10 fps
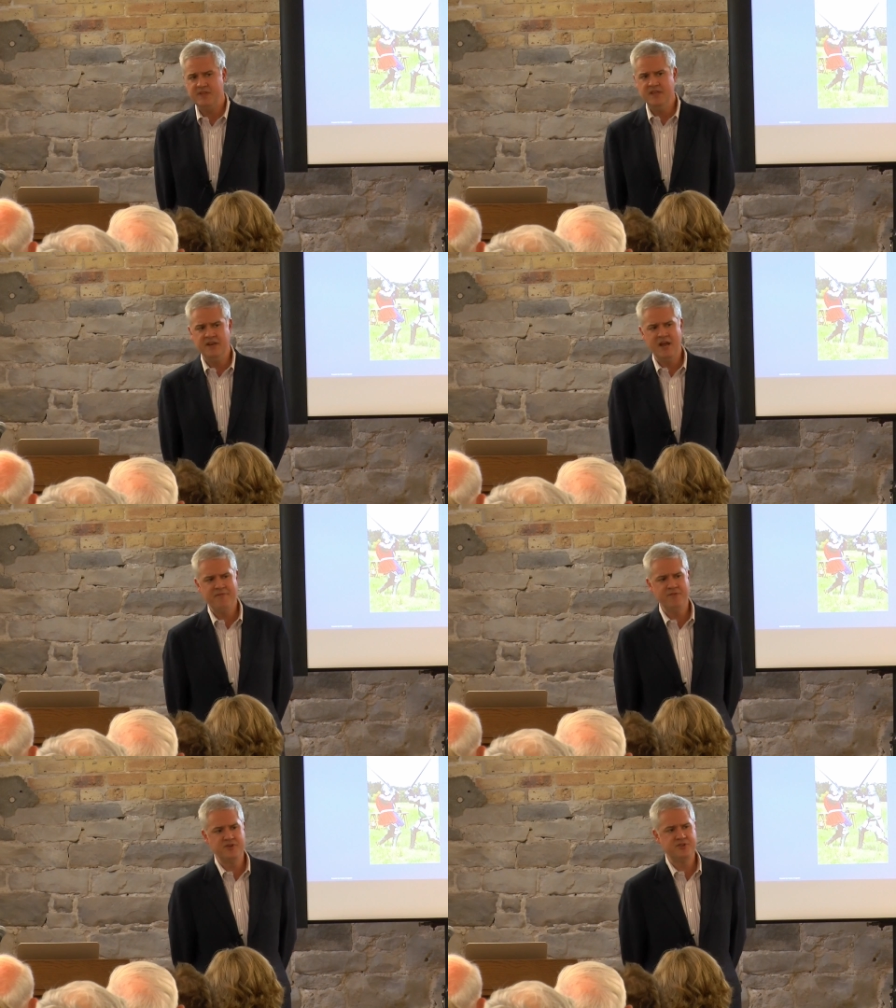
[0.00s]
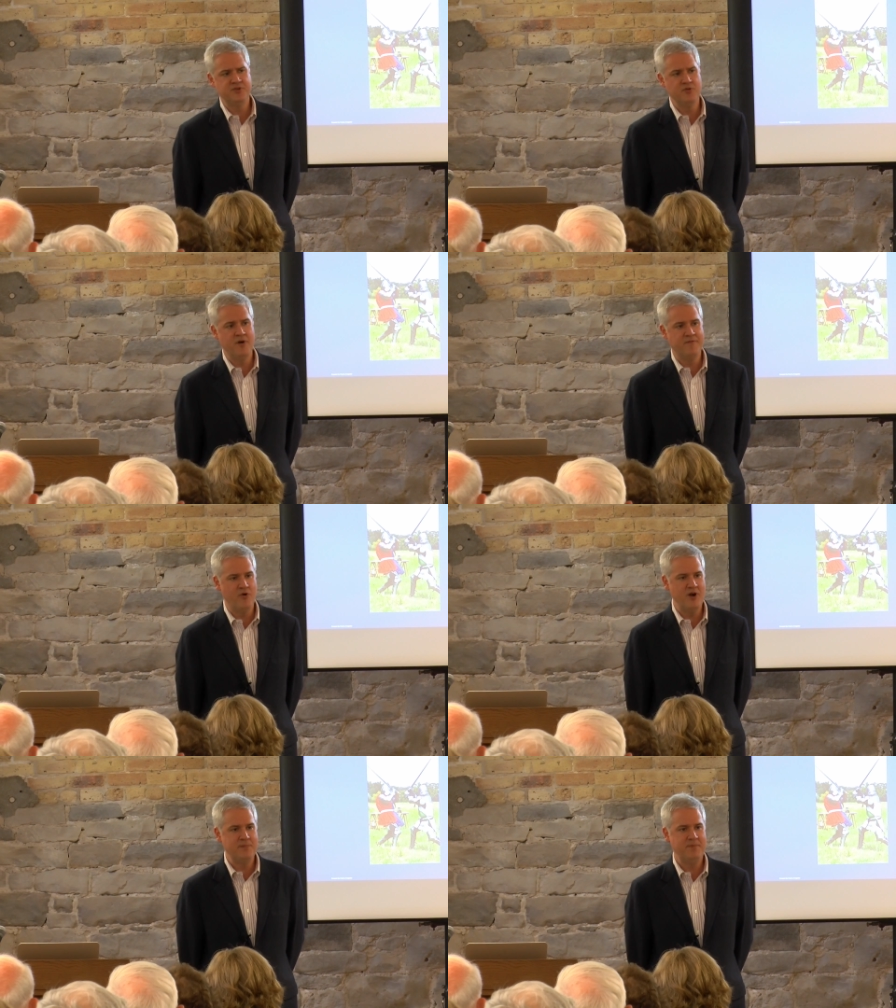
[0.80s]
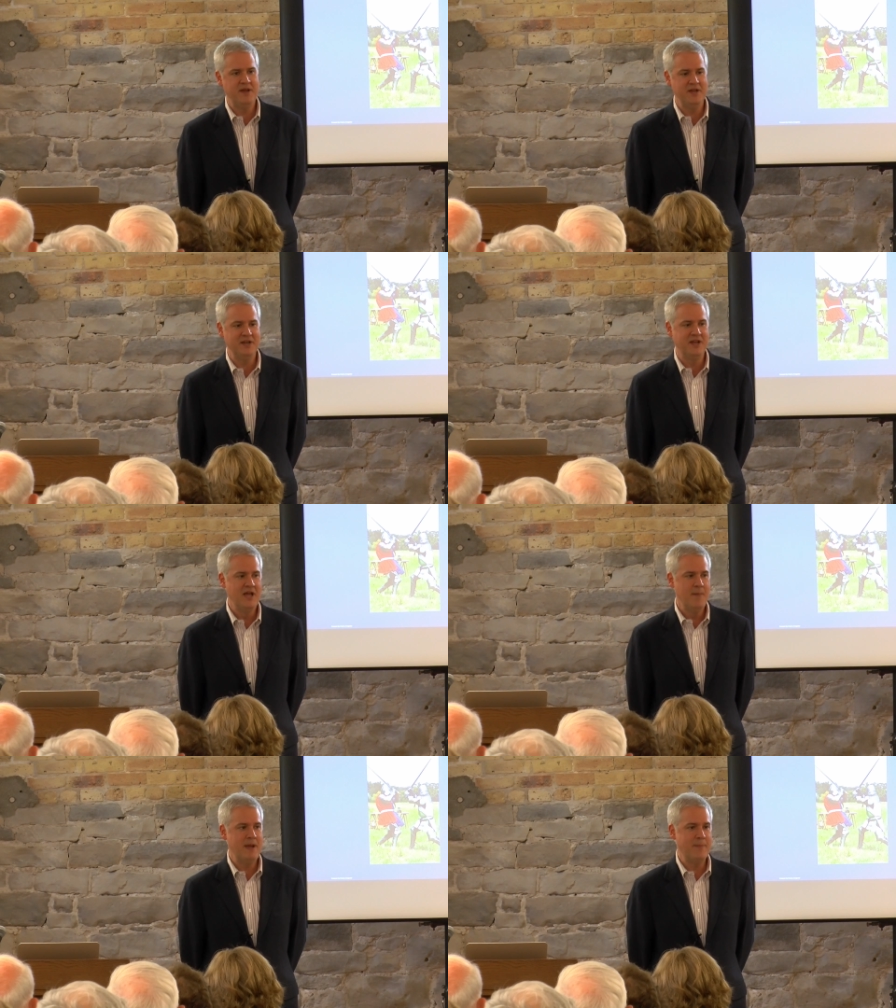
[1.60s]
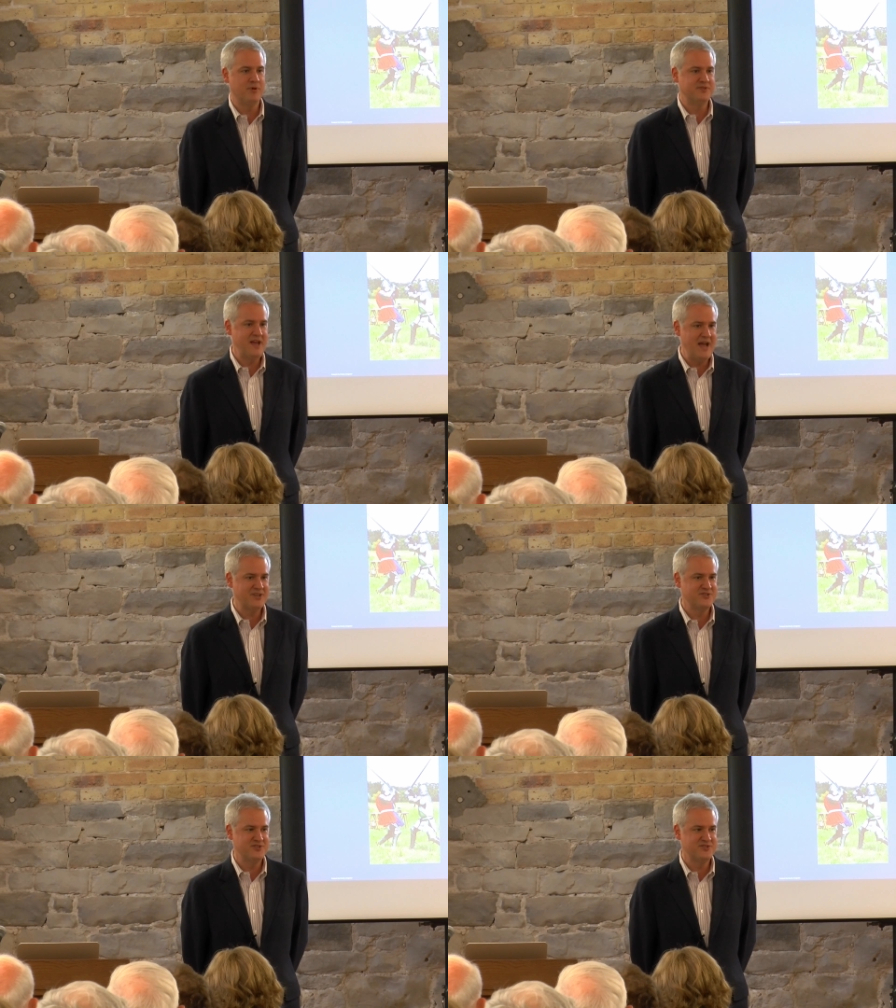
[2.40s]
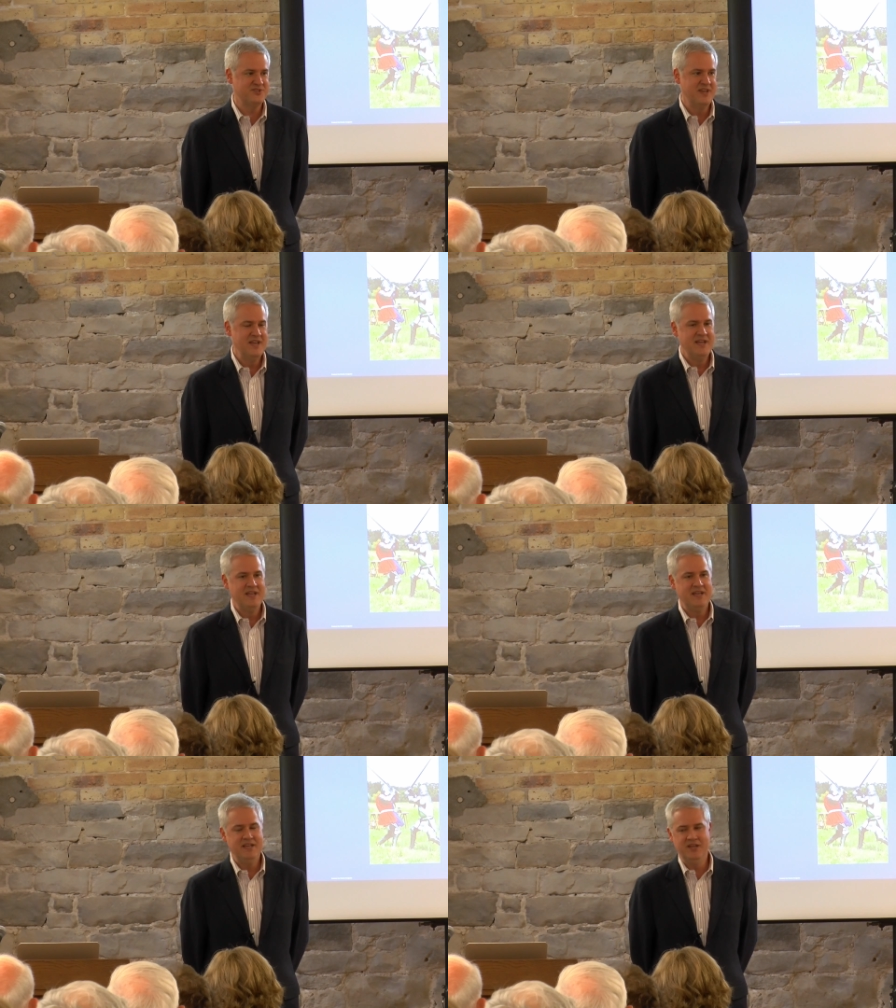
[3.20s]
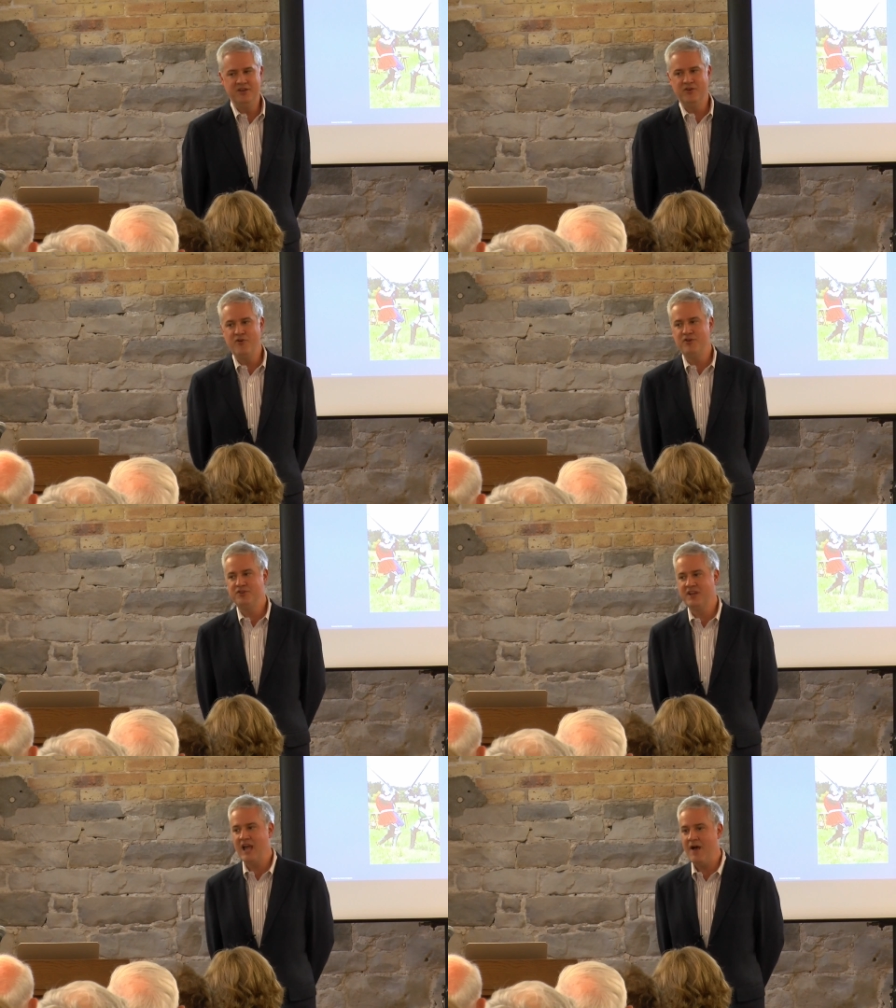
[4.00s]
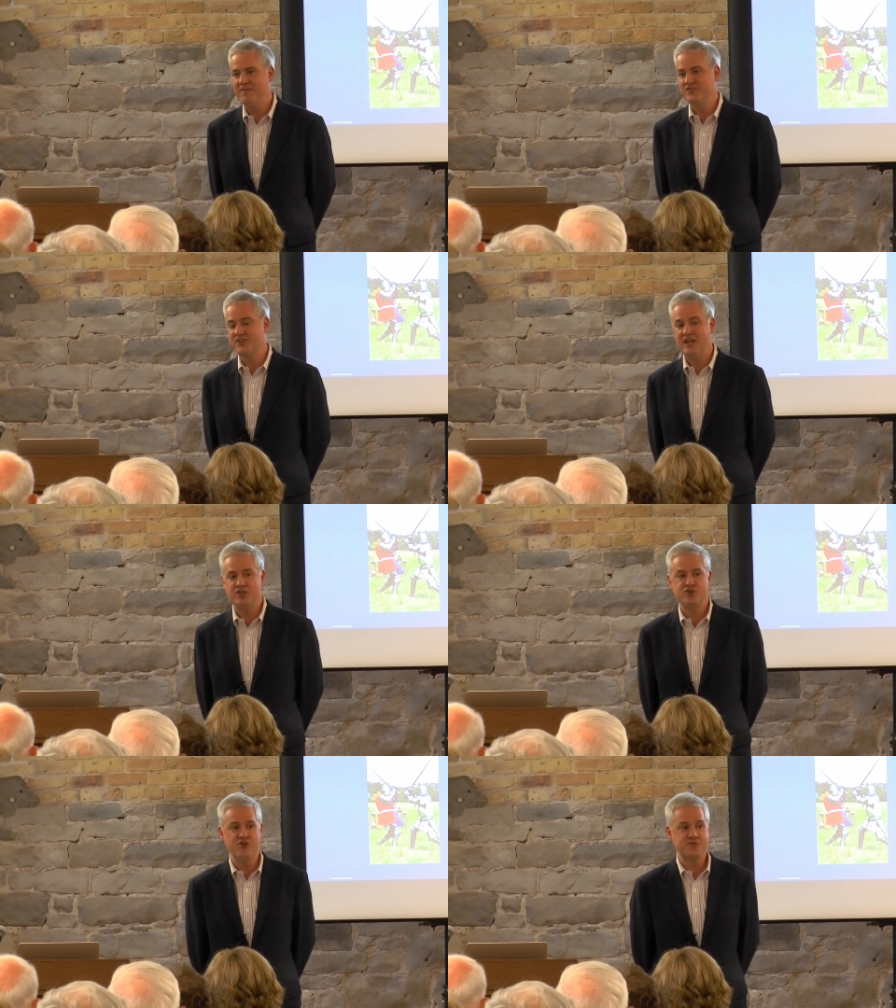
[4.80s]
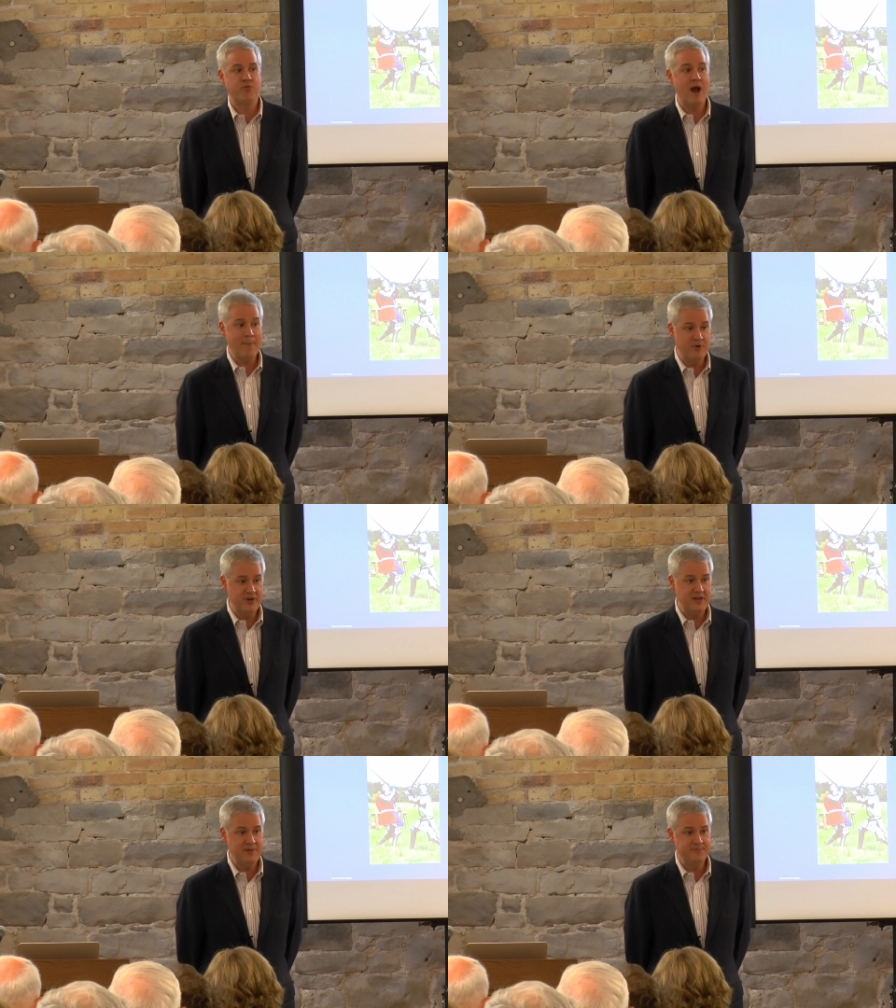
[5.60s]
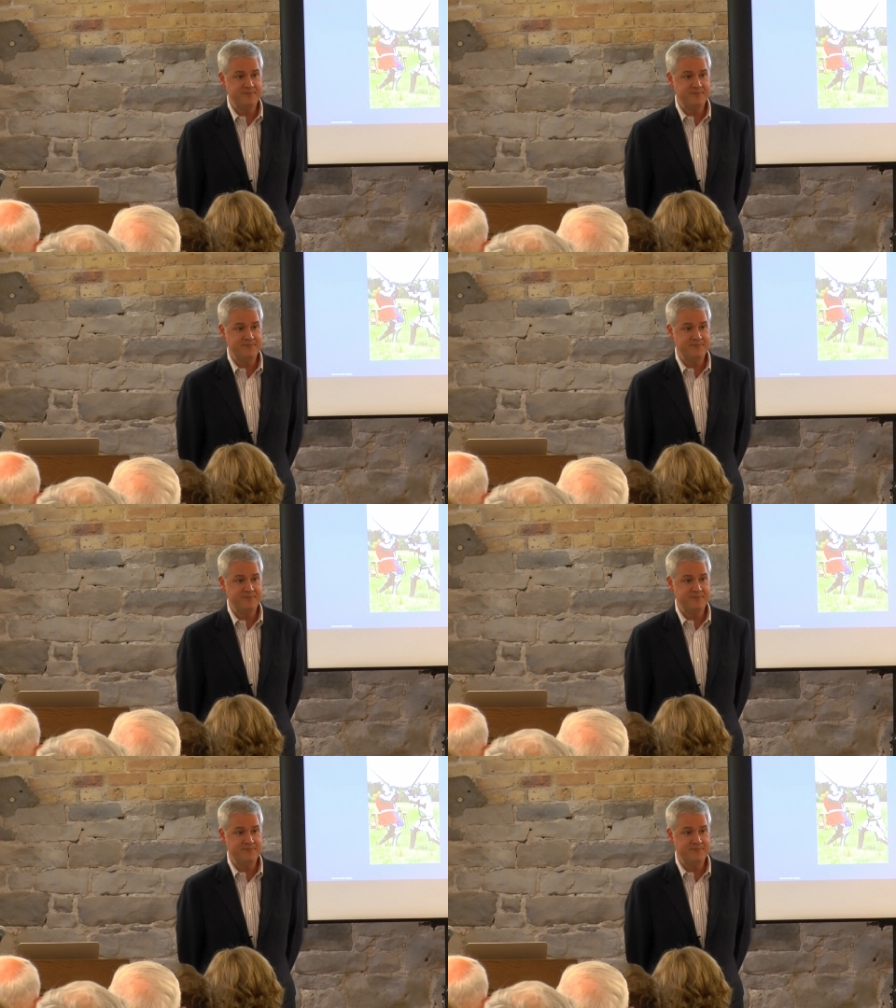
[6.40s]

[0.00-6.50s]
in an effort to avoid paying papal taxes, in order to confiscate church property,